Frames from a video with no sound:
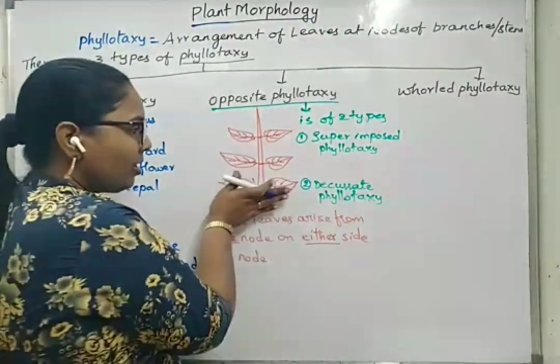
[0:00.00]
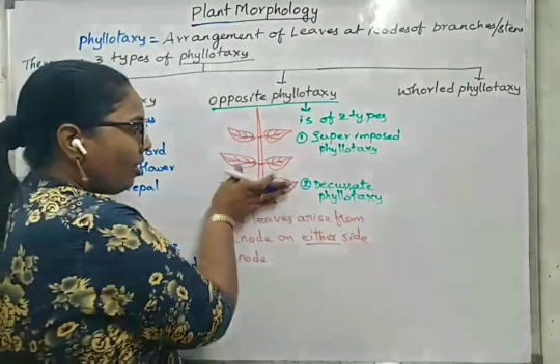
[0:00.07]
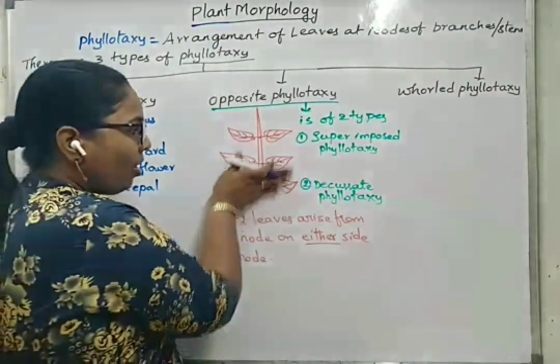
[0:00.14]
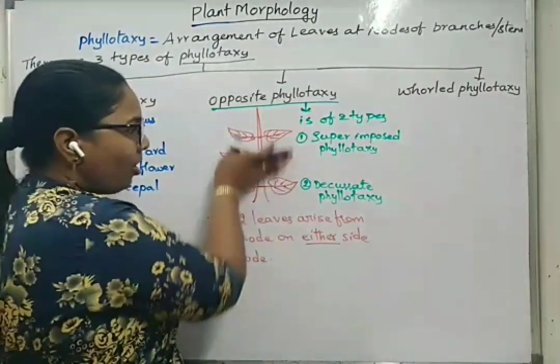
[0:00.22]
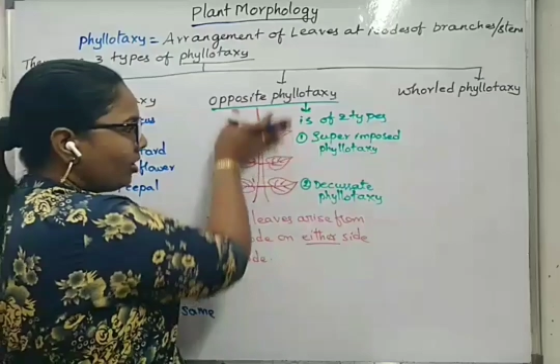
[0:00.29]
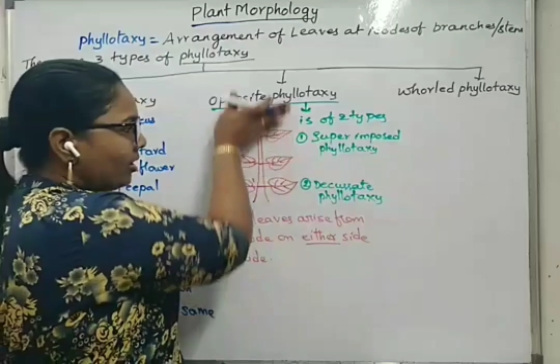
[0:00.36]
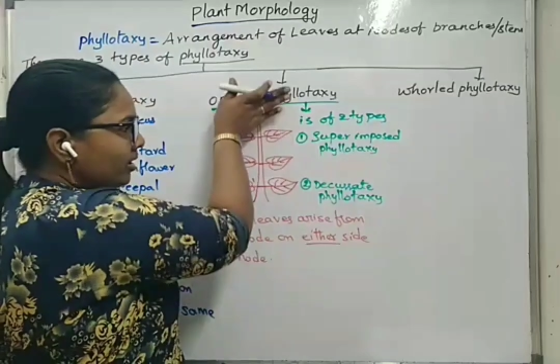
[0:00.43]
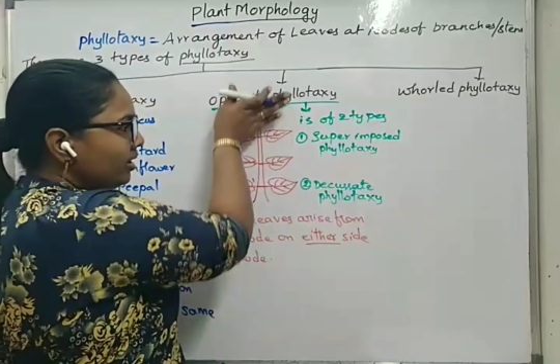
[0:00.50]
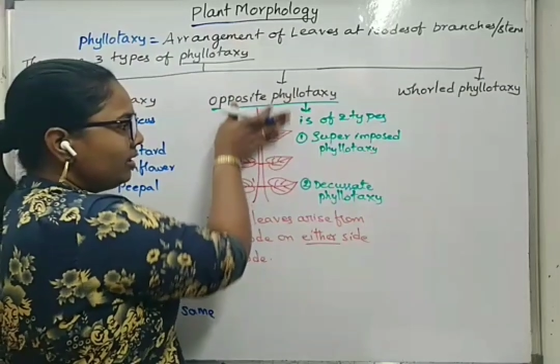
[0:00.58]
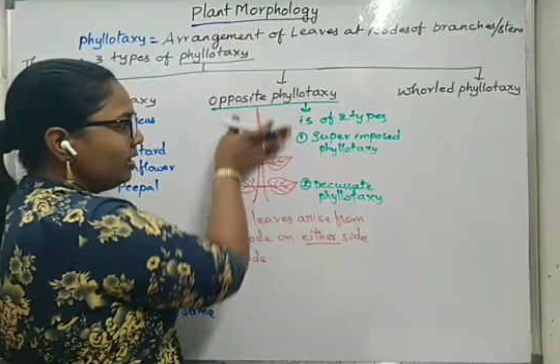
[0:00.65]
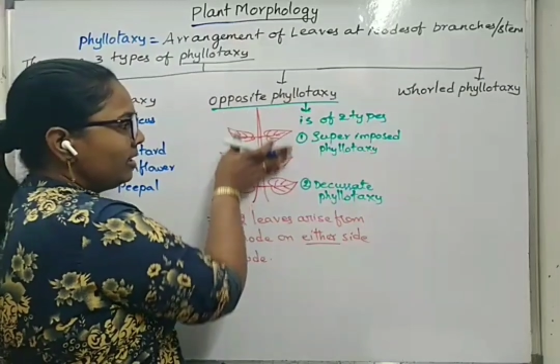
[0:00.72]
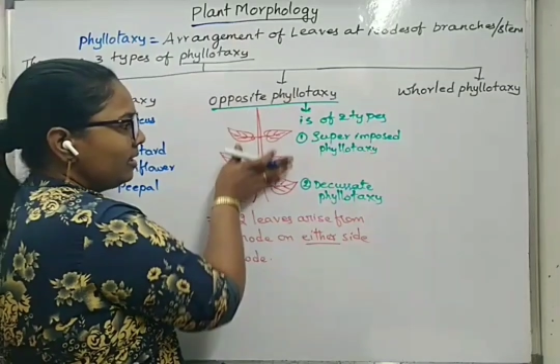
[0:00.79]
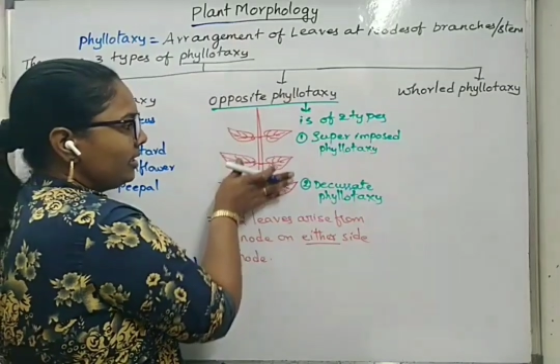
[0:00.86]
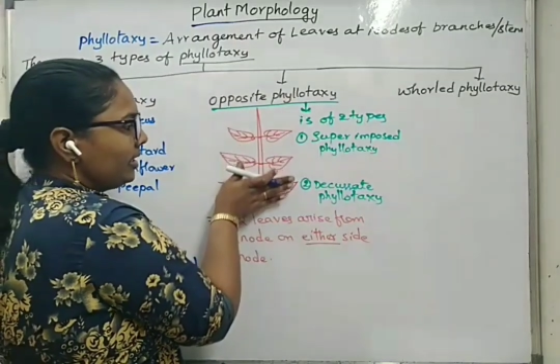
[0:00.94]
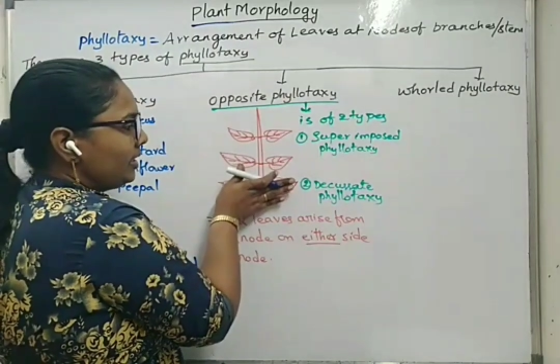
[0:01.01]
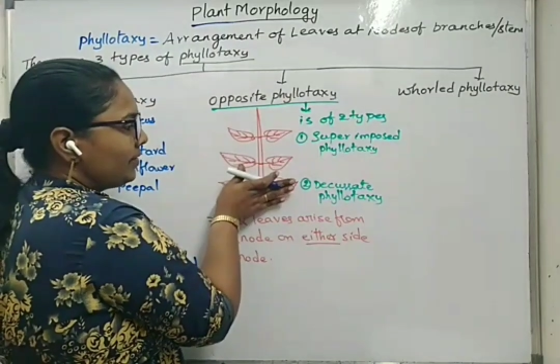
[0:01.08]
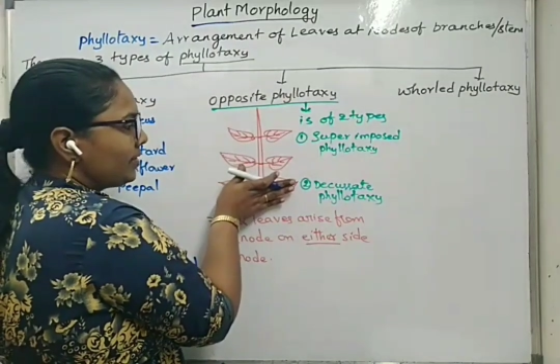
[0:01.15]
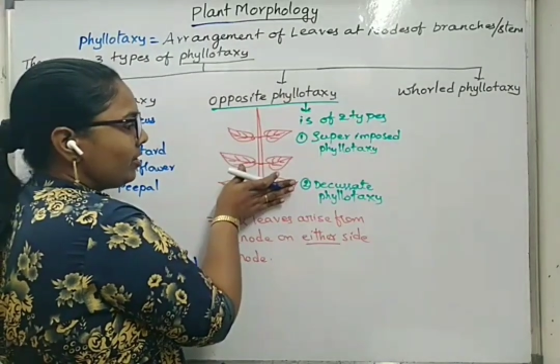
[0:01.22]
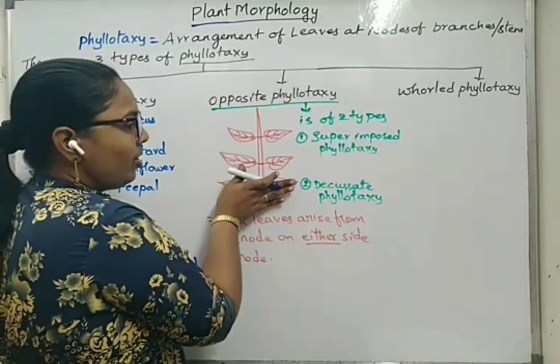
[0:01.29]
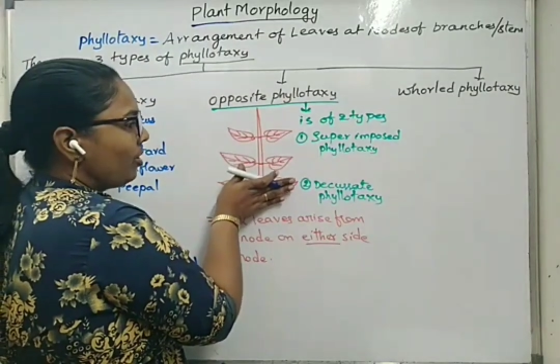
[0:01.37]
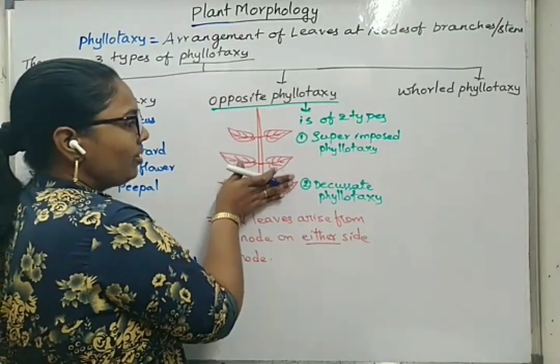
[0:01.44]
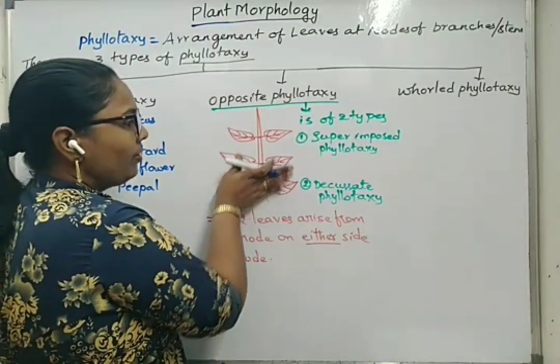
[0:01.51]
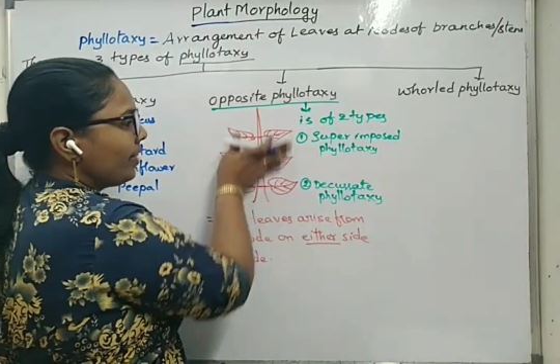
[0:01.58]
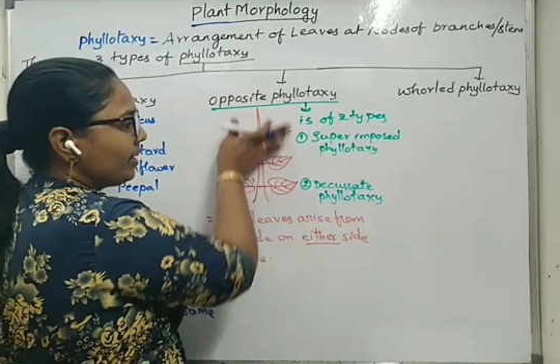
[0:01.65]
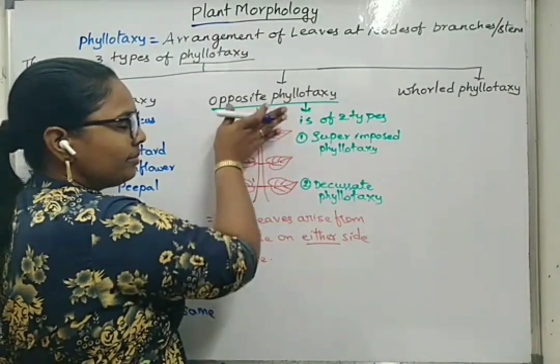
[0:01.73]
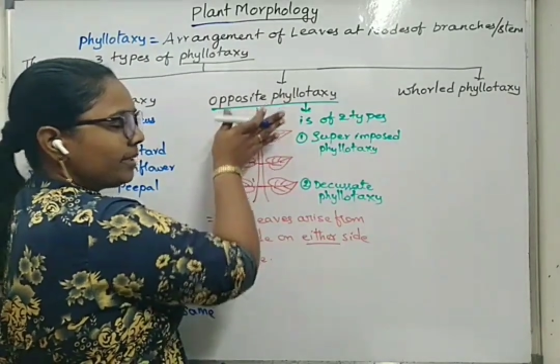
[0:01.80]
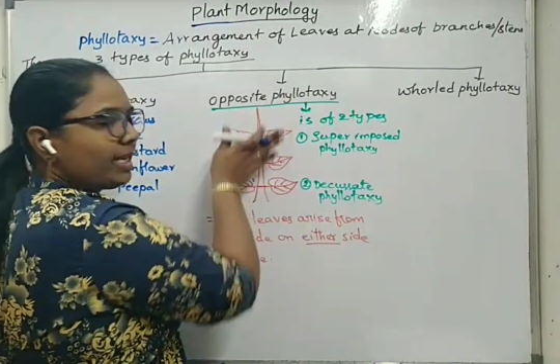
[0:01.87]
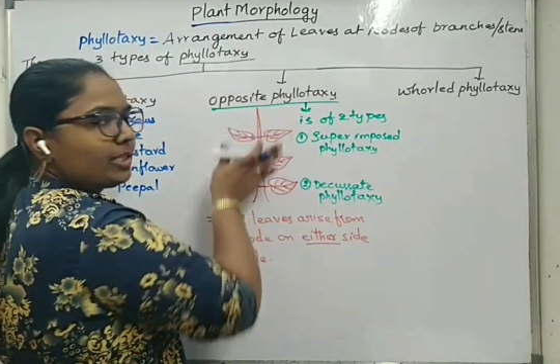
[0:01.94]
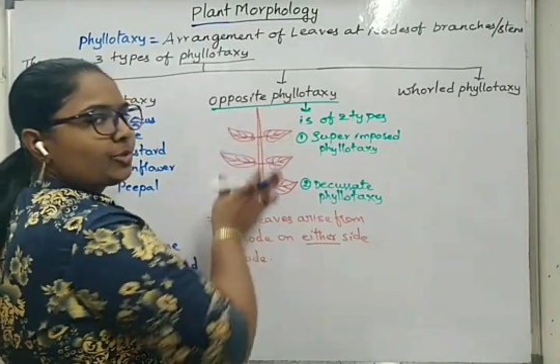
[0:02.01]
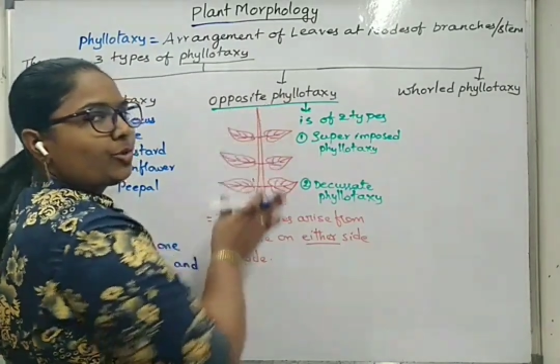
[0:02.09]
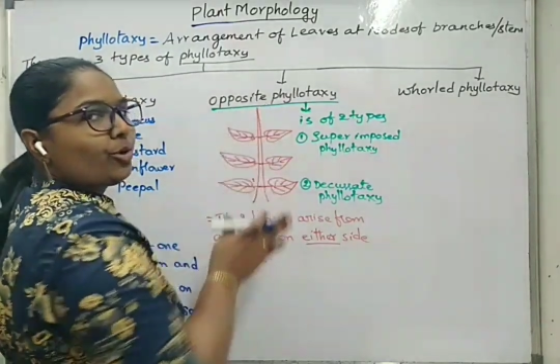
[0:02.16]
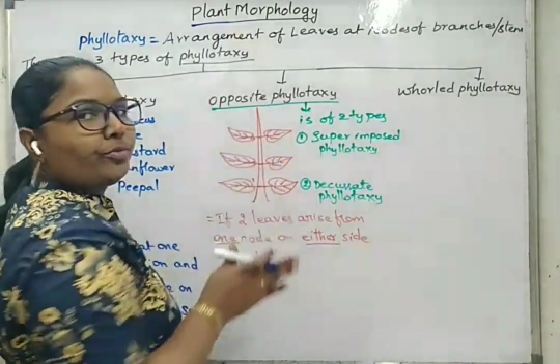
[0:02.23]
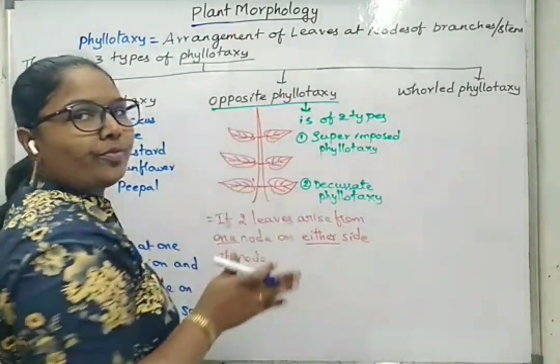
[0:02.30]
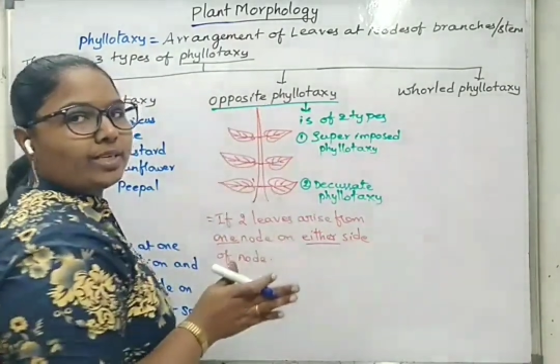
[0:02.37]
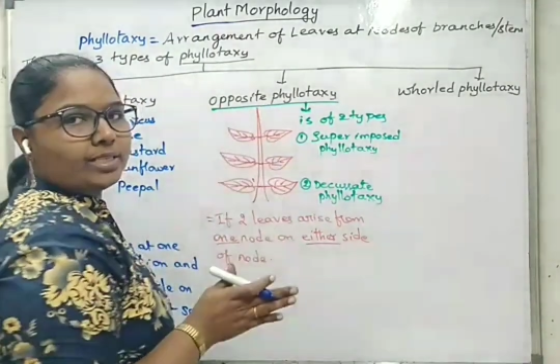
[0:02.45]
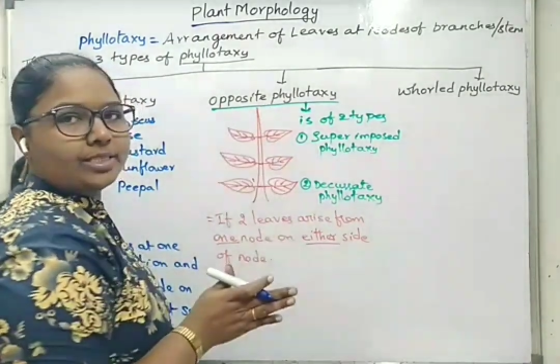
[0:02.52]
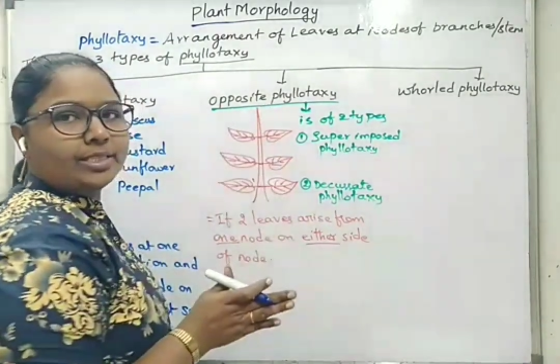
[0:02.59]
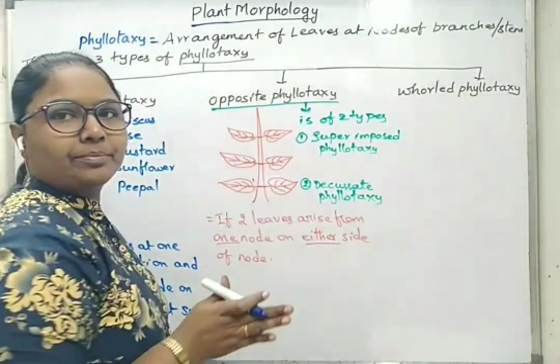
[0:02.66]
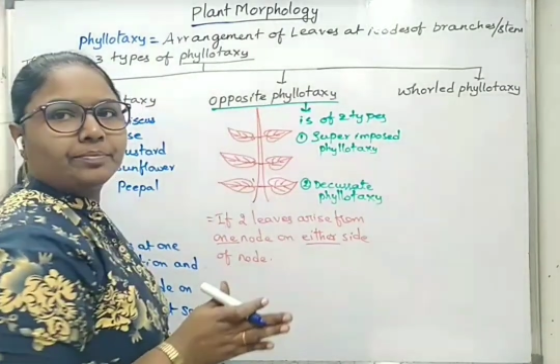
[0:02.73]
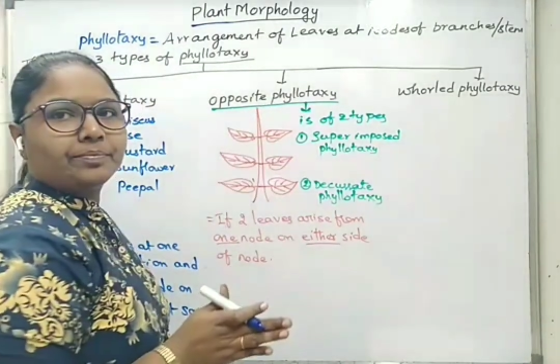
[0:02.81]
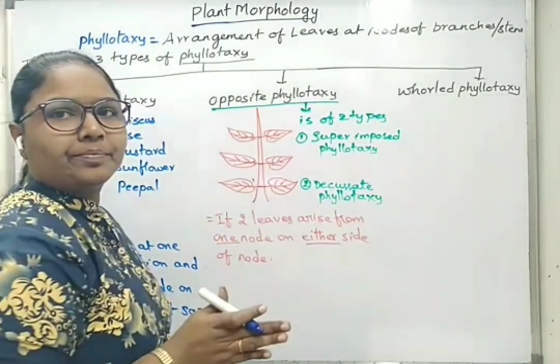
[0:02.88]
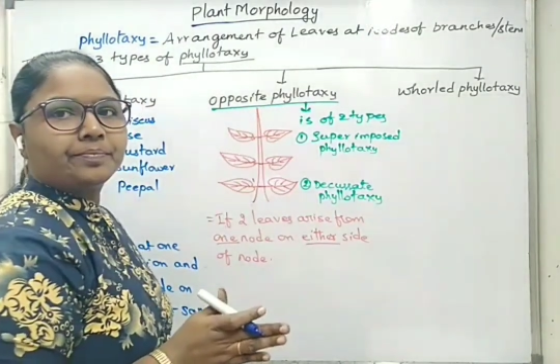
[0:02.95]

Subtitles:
all the leaves on one branch or one stem,